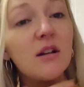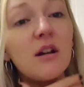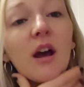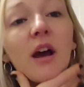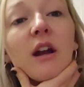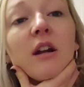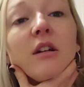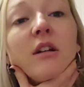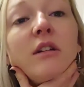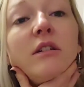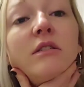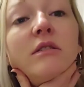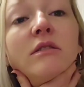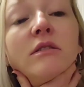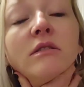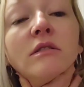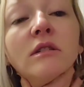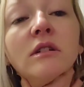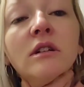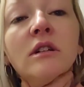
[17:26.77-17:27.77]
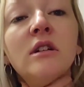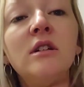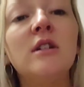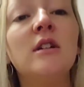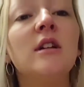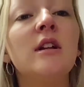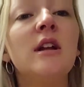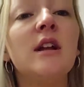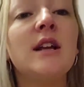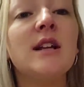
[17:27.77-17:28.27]
I don't know,
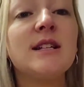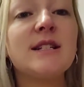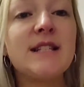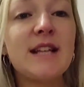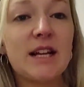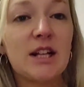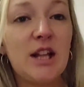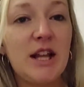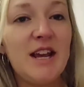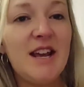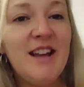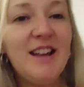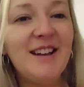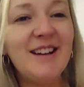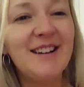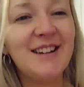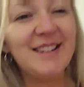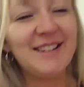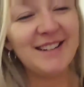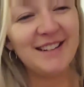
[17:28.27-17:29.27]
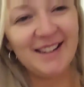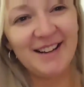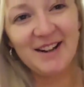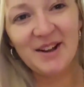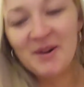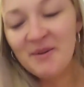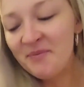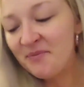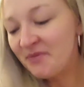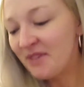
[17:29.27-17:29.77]
sickly.
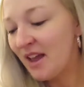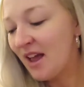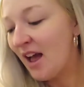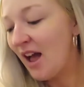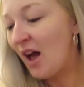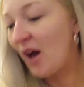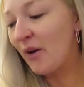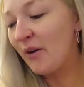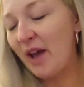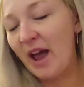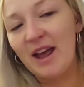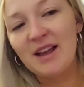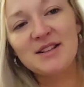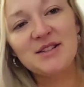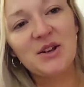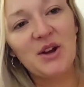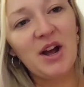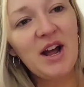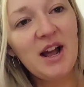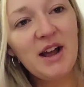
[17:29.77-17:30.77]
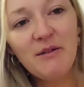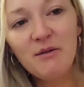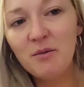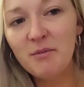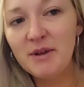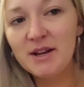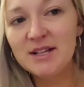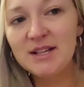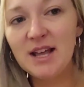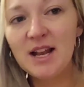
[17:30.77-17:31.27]
Okay, so I will
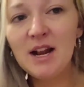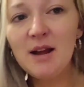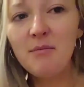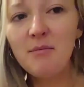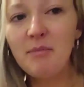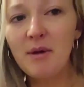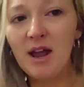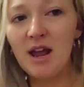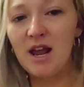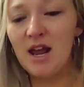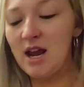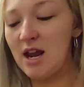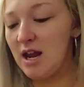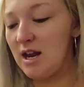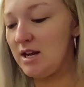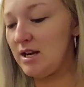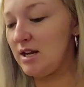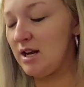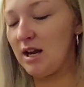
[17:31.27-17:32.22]
mix that up and